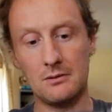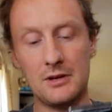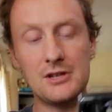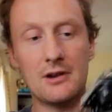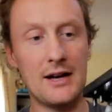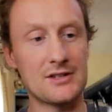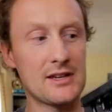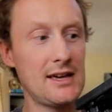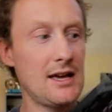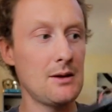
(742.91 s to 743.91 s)
These are as they
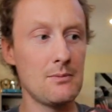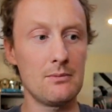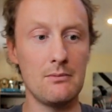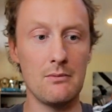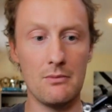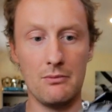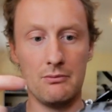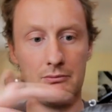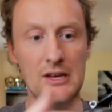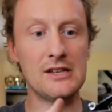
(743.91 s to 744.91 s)
came.
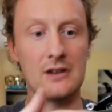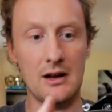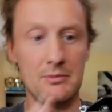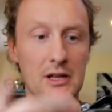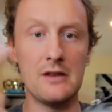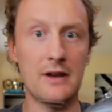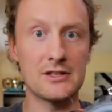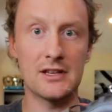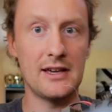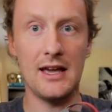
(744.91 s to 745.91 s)
These are, I believe,
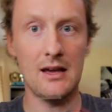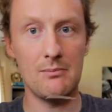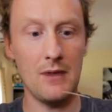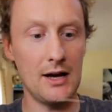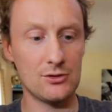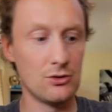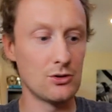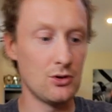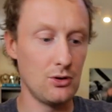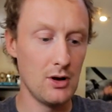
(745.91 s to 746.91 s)
as they came. I don't
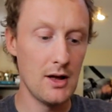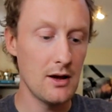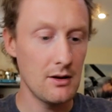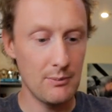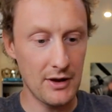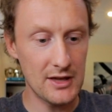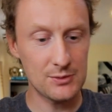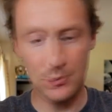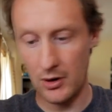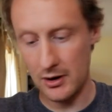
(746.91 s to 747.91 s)
know. By this
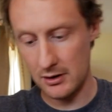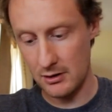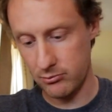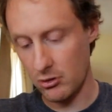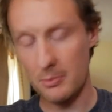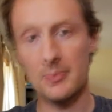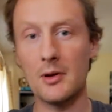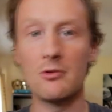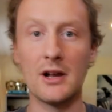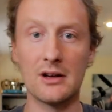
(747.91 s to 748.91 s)
point, they're probably
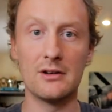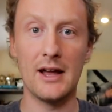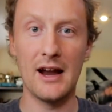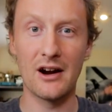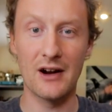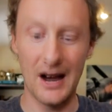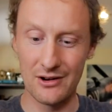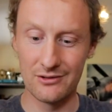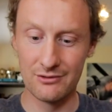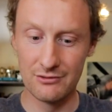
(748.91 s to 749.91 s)
running on air. I
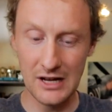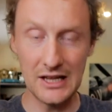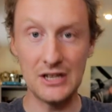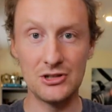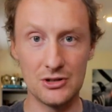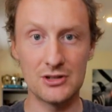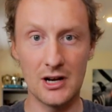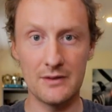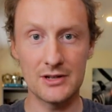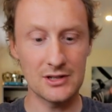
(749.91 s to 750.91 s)
really should
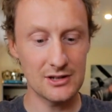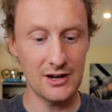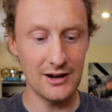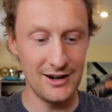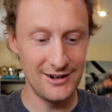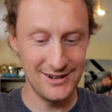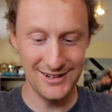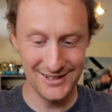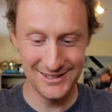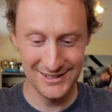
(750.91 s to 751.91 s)
service this car.
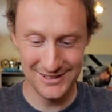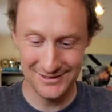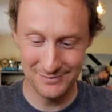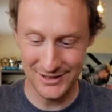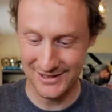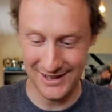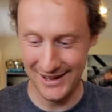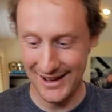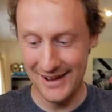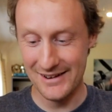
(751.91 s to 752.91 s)

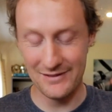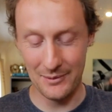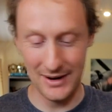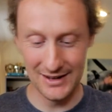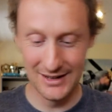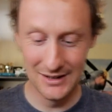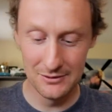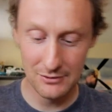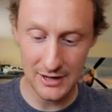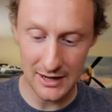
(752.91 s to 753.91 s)
But never mind.
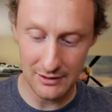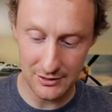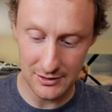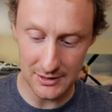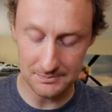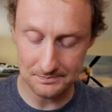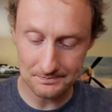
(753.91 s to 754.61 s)
We'll get around to it.